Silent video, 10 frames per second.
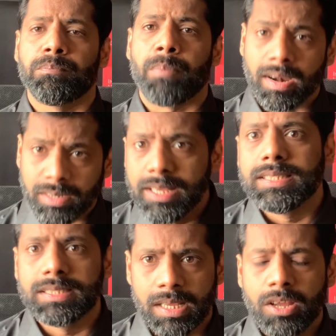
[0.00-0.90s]

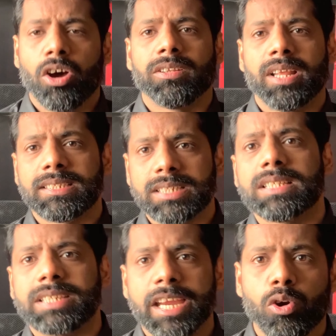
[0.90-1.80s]
parties, or there are still
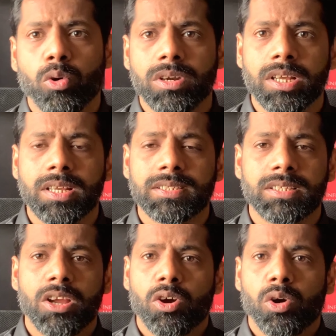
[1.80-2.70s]
stakeholders
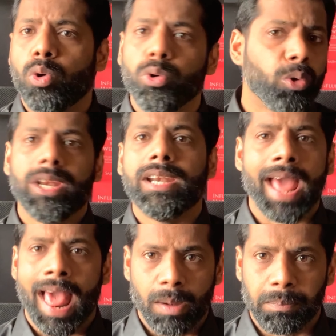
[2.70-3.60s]
who you didn't
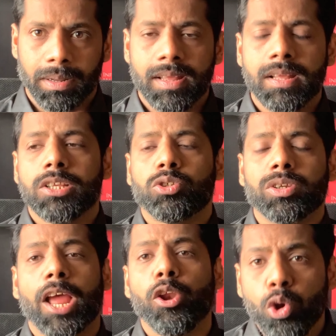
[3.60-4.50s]
help. So
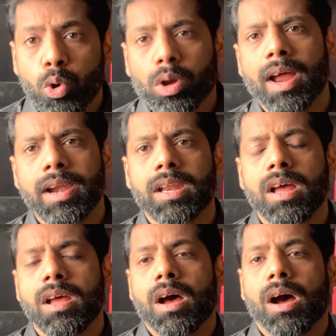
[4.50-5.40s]
can you look at
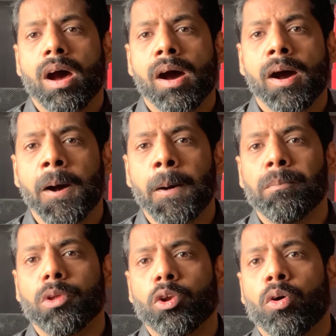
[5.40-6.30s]

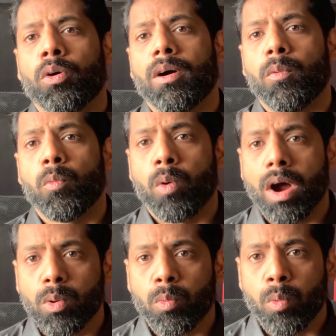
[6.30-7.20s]

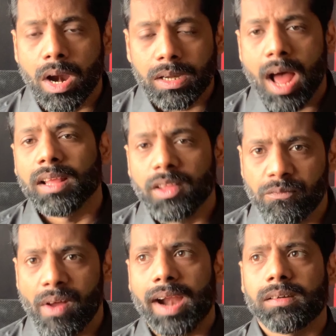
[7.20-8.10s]
what are the
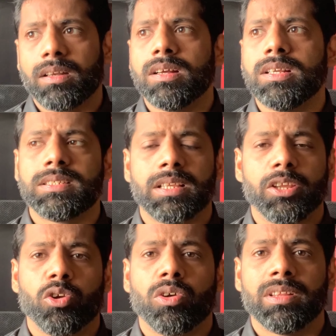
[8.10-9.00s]
factors
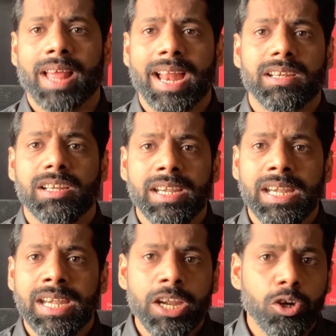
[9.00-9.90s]
that
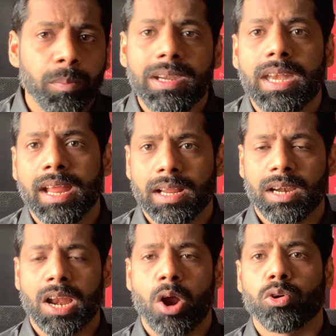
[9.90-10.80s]
need to be
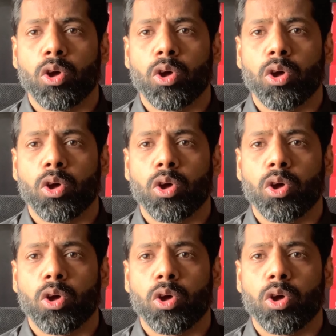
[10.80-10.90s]
taken out,